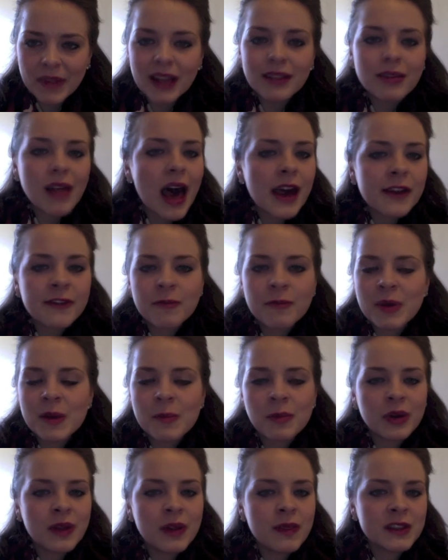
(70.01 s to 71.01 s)
A lot of
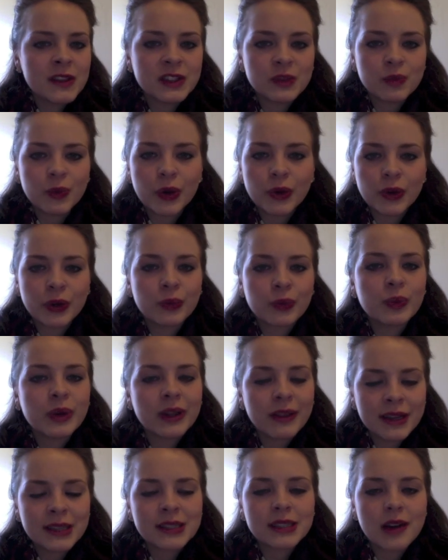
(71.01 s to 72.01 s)
people in this world are
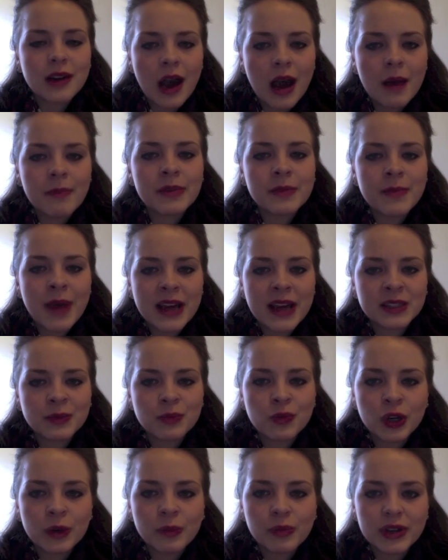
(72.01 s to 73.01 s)
willing to compromise
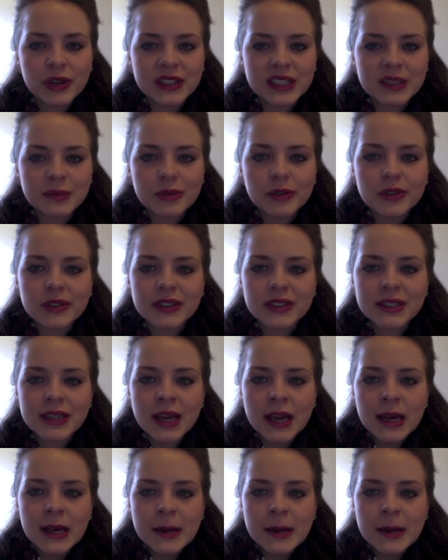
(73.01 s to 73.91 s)
moral principles.